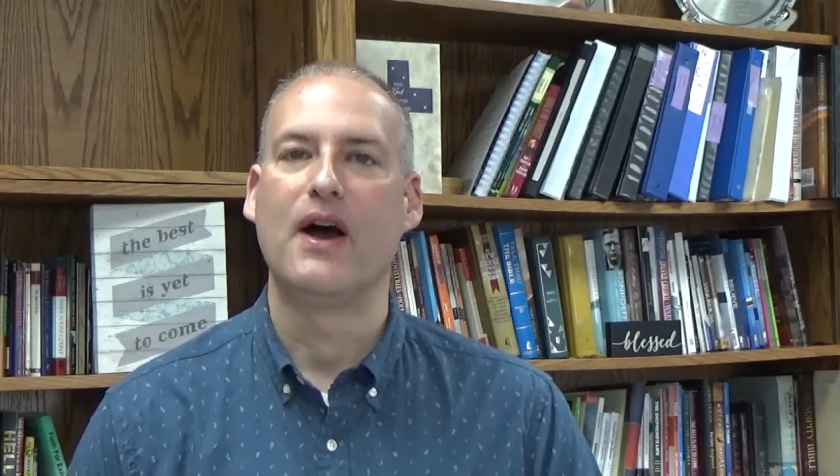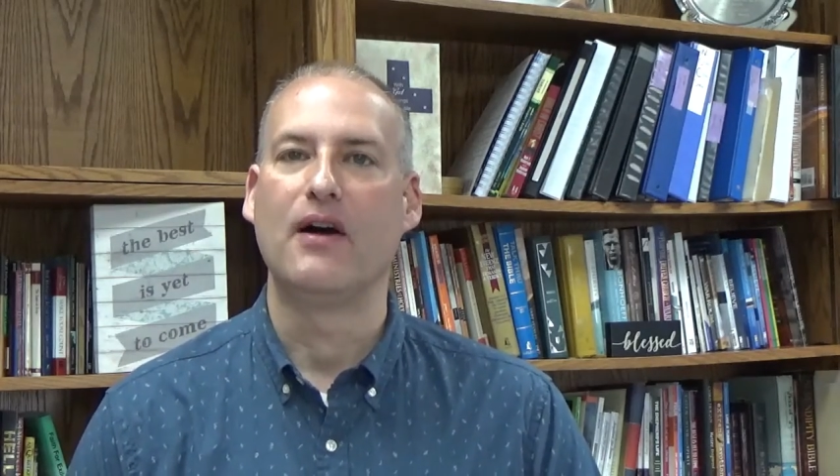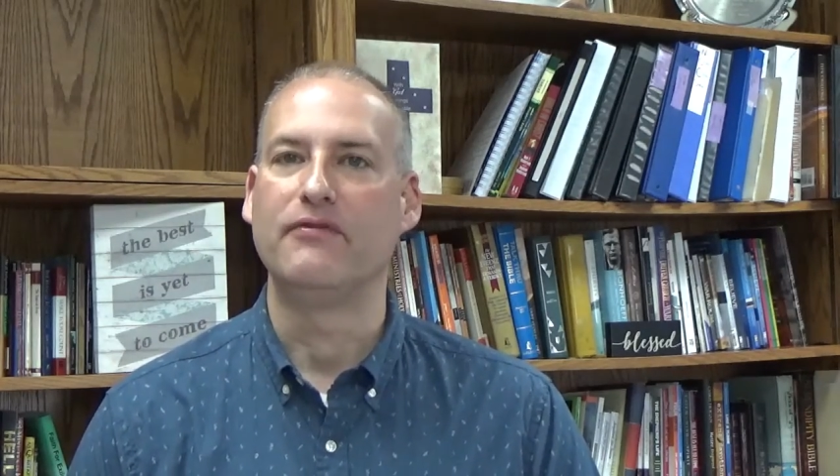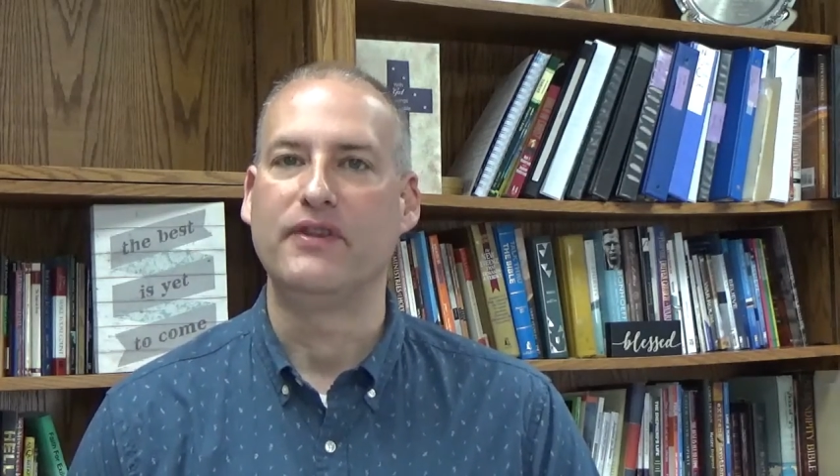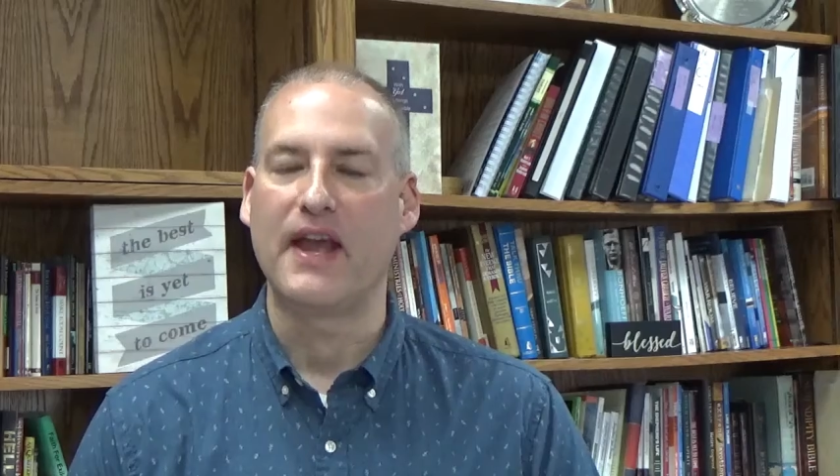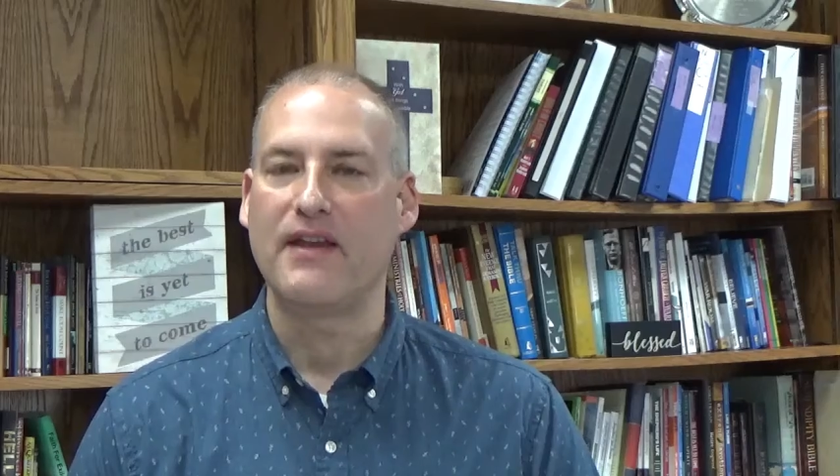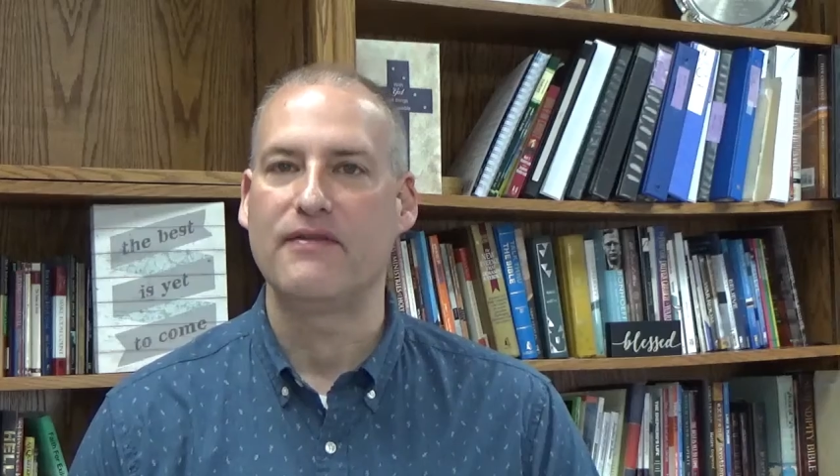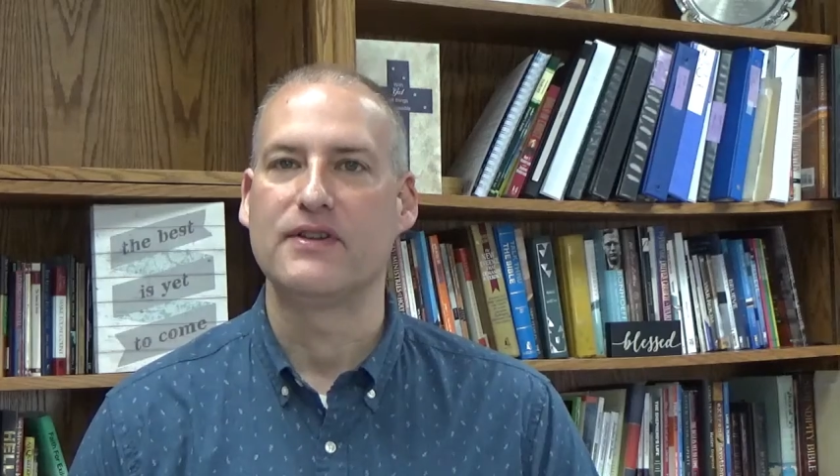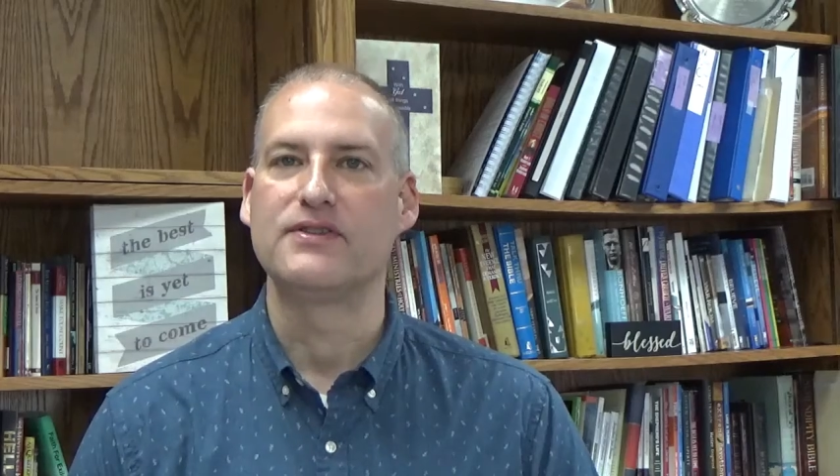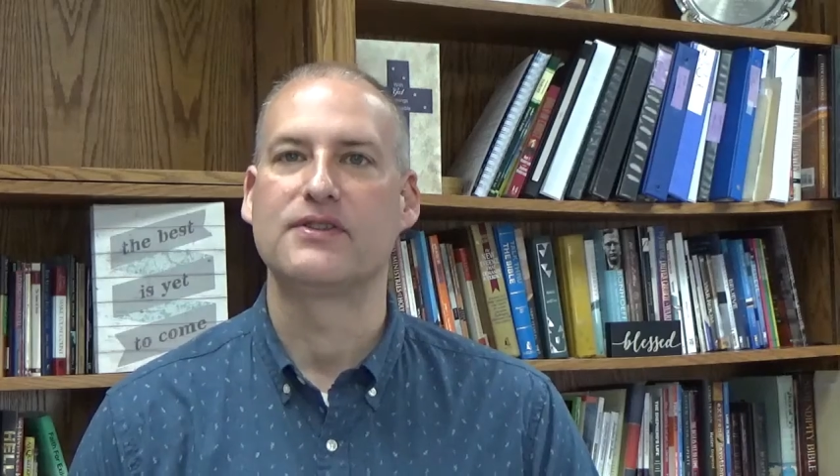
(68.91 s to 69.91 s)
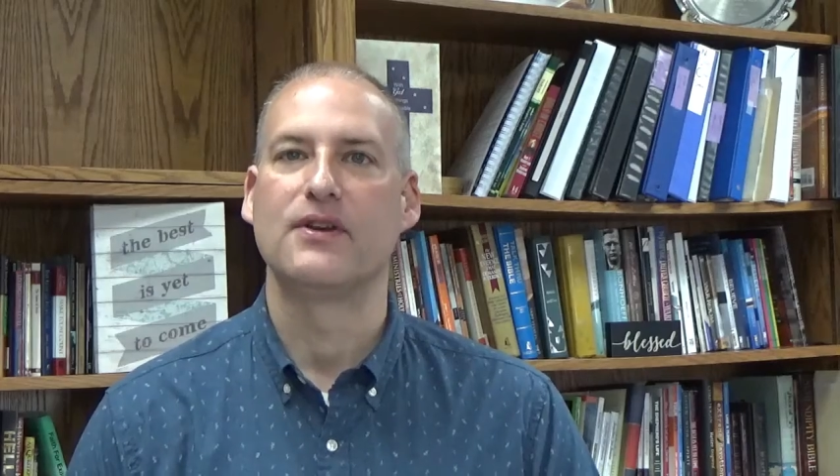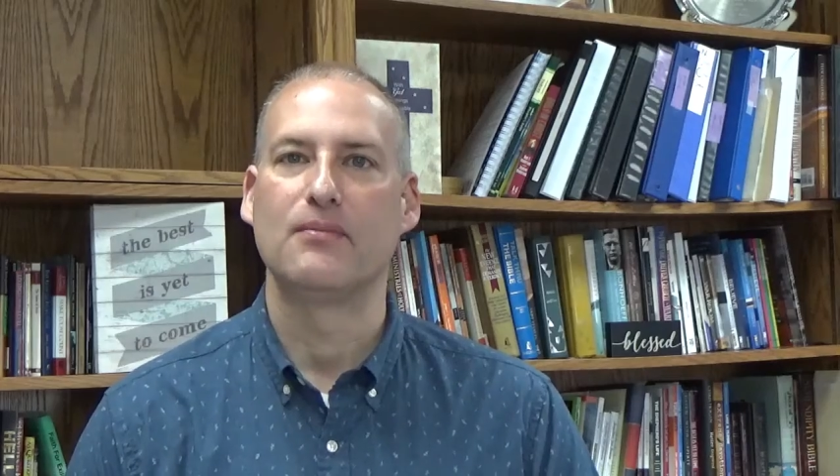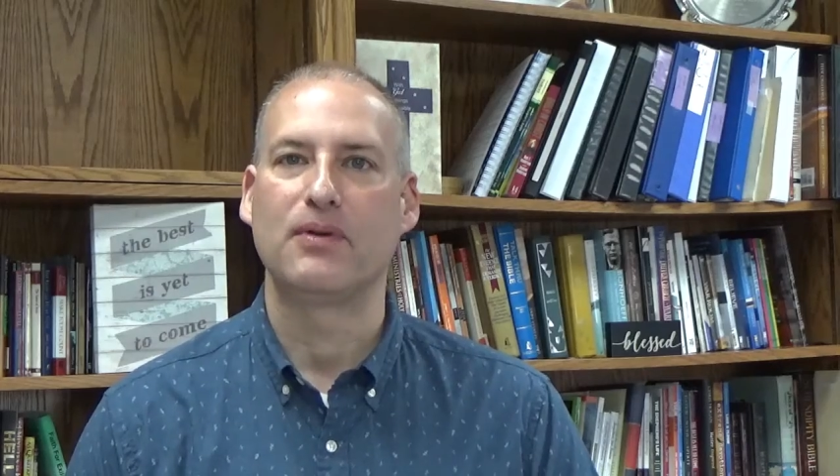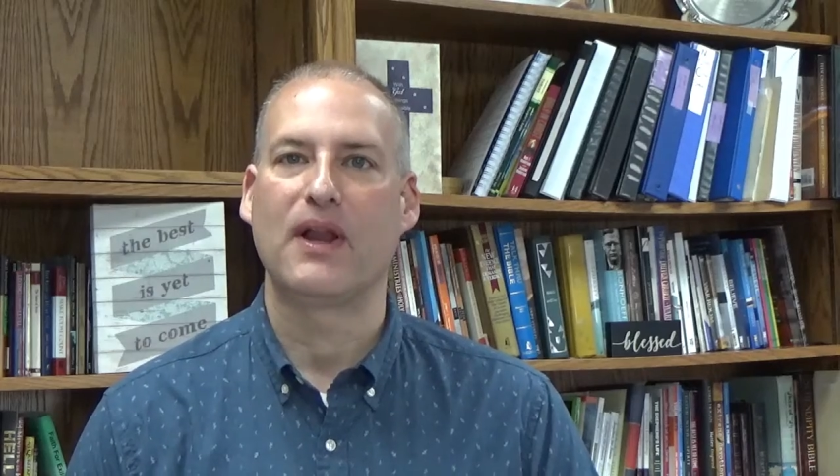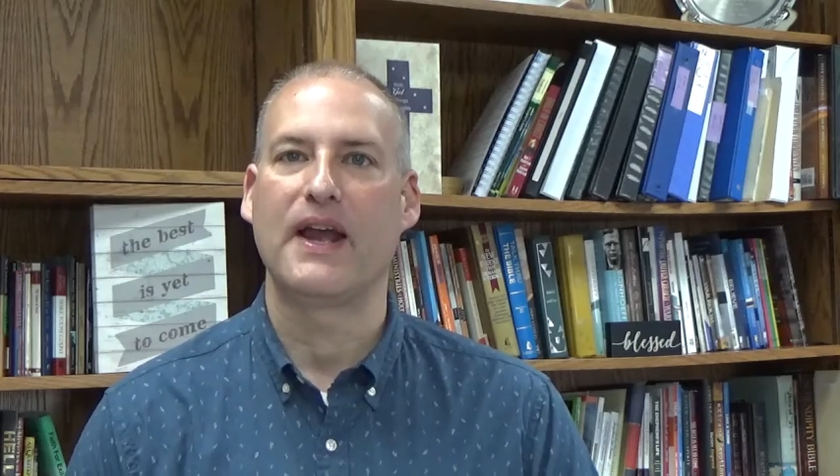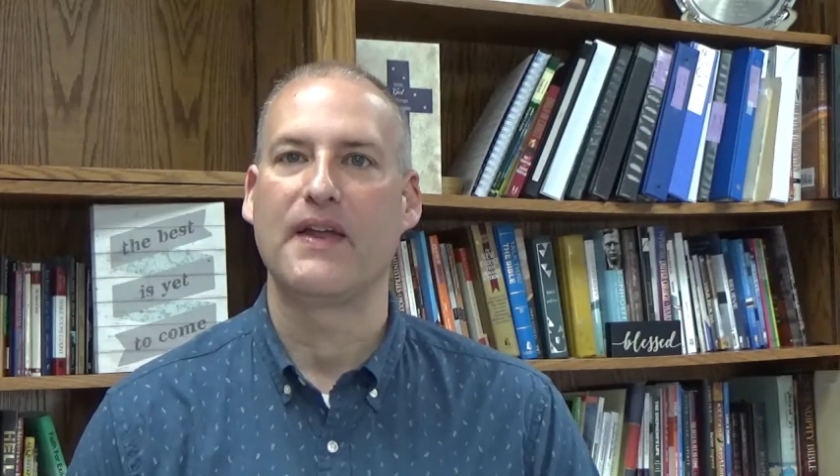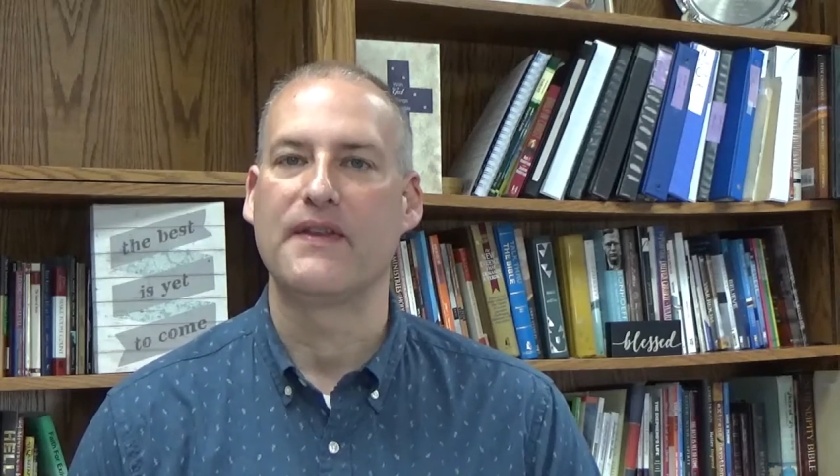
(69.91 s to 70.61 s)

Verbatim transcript: of David's plan.